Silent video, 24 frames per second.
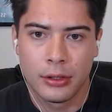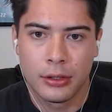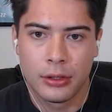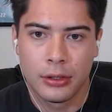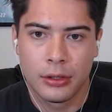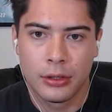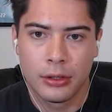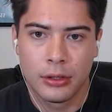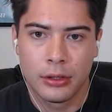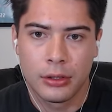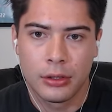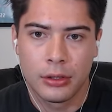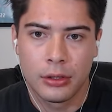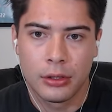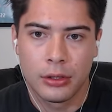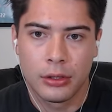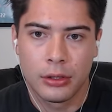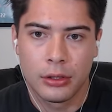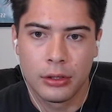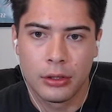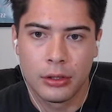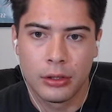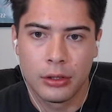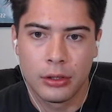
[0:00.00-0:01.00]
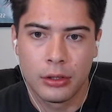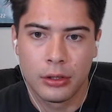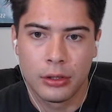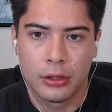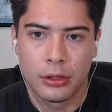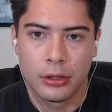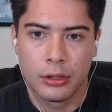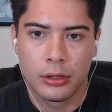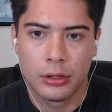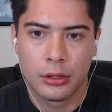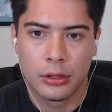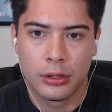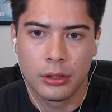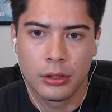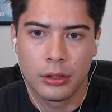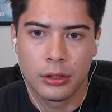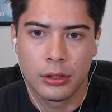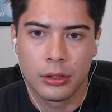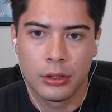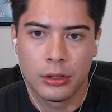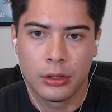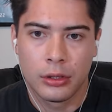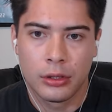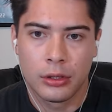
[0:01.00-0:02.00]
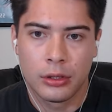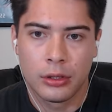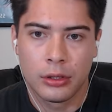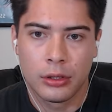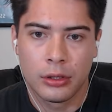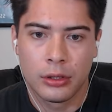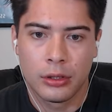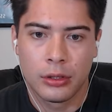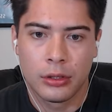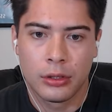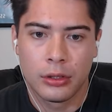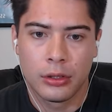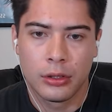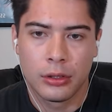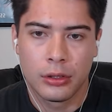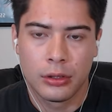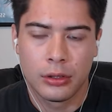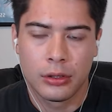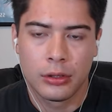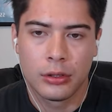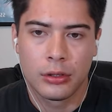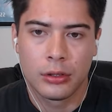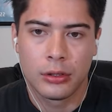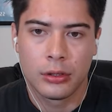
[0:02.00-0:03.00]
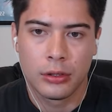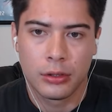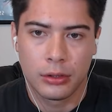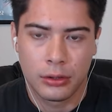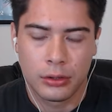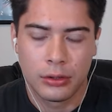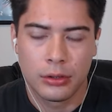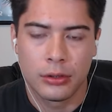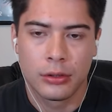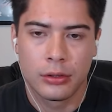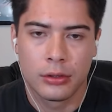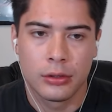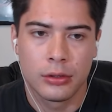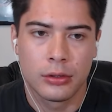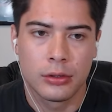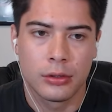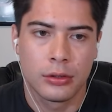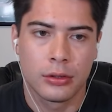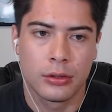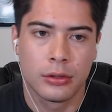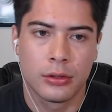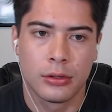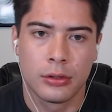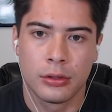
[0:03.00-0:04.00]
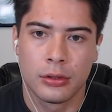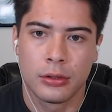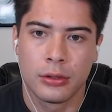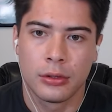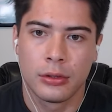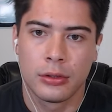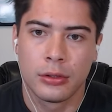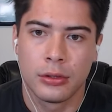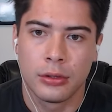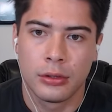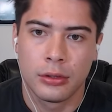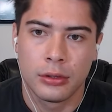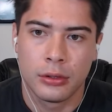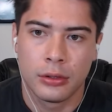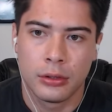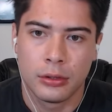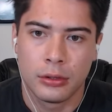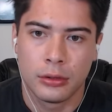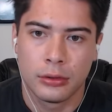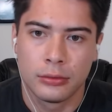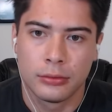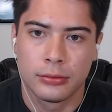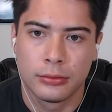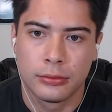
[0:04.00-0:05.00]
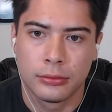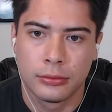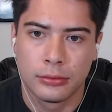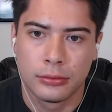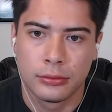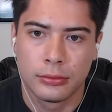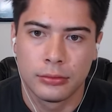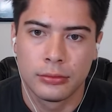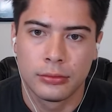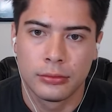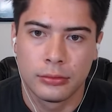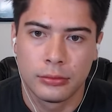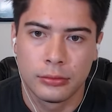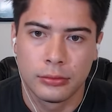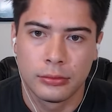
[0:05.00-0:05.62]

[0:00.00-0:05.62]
(silent)